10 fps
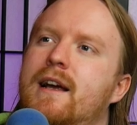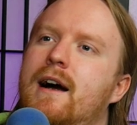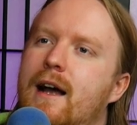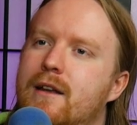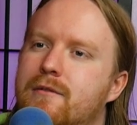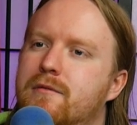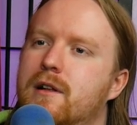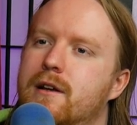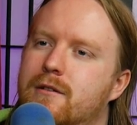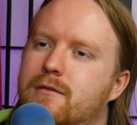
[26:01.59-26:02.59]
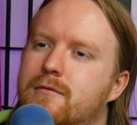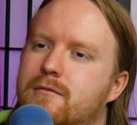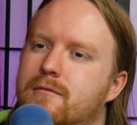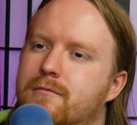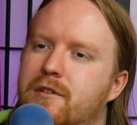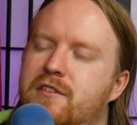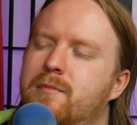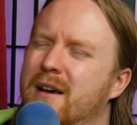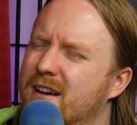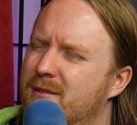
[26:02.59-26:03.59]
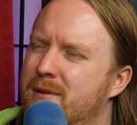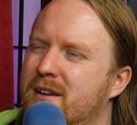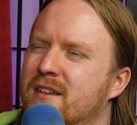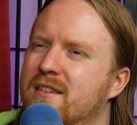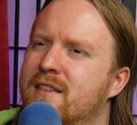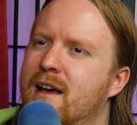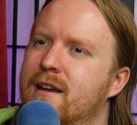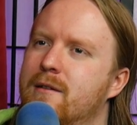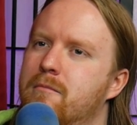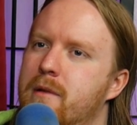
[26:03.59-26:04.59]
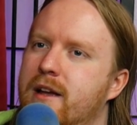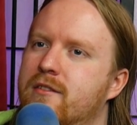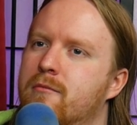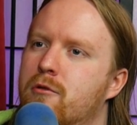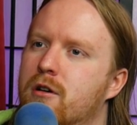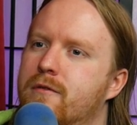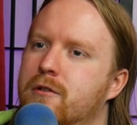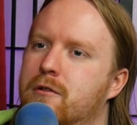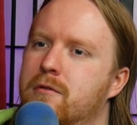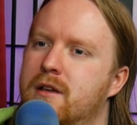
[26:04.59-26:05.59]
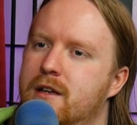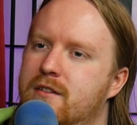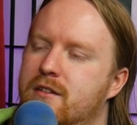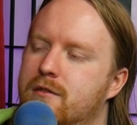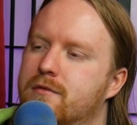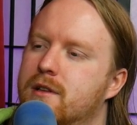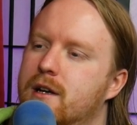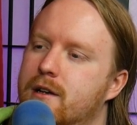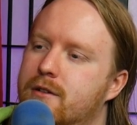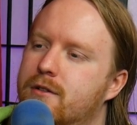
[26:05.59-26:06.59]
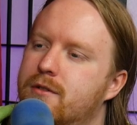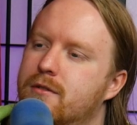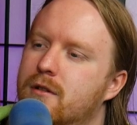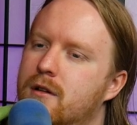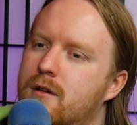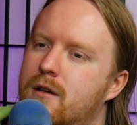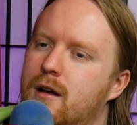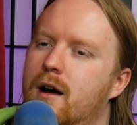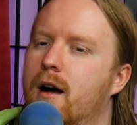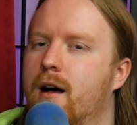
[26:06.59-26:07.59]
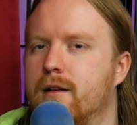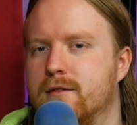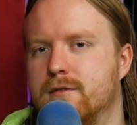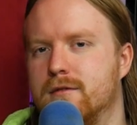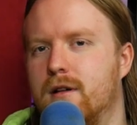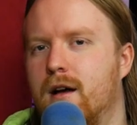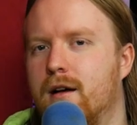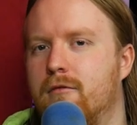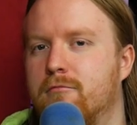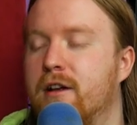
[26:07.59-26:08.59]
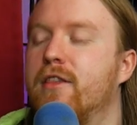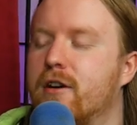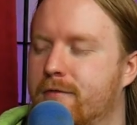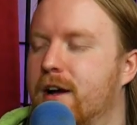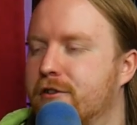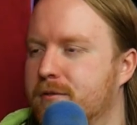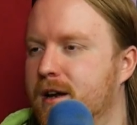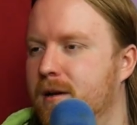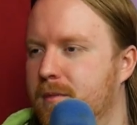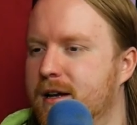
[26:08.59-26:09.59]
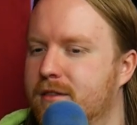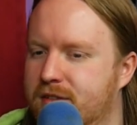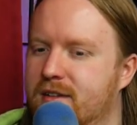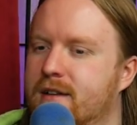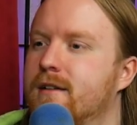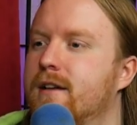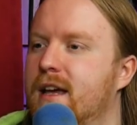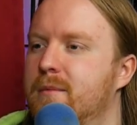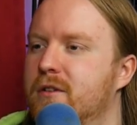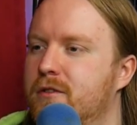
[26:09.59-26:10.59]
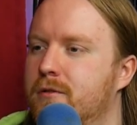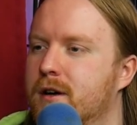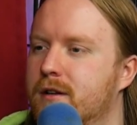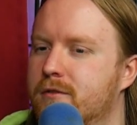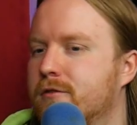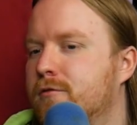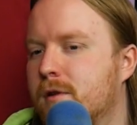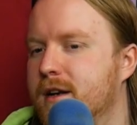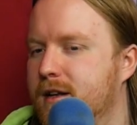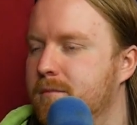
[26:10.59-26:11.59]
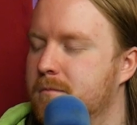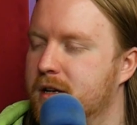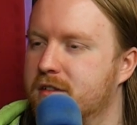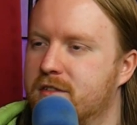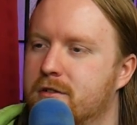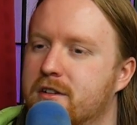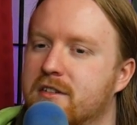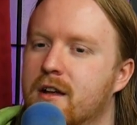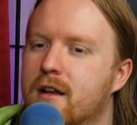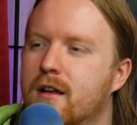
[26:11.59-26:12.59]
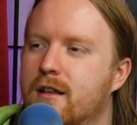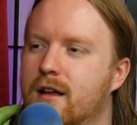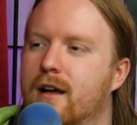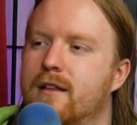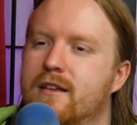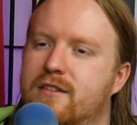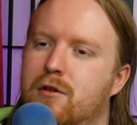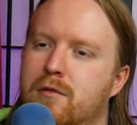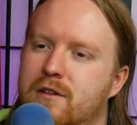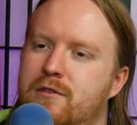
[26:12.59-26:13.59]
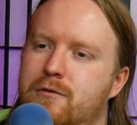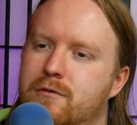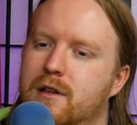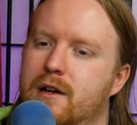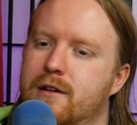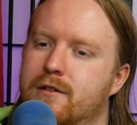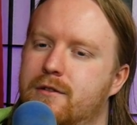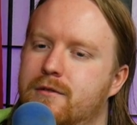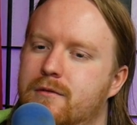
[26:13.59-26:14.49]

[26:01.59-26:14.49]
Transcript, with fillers: kind of like respect because then it makes more of a cohesive like uh uh when they're eventually going to make the second game into a 20 miniseries yeah uh, it's going to like